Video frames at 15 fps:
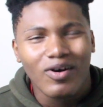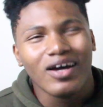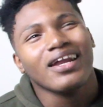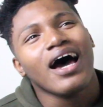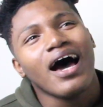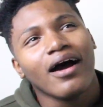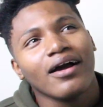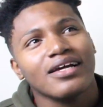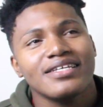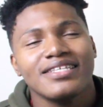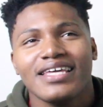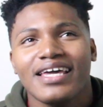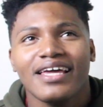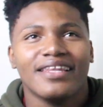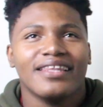Well, nah, cause
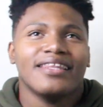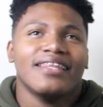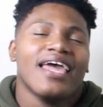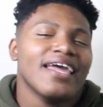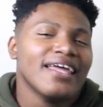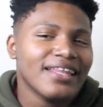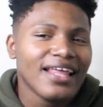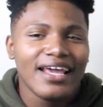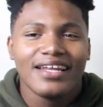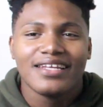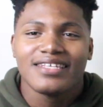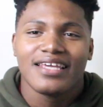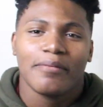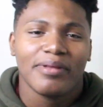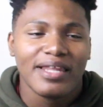then they in
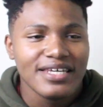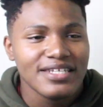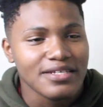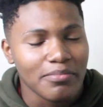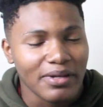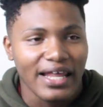the same places,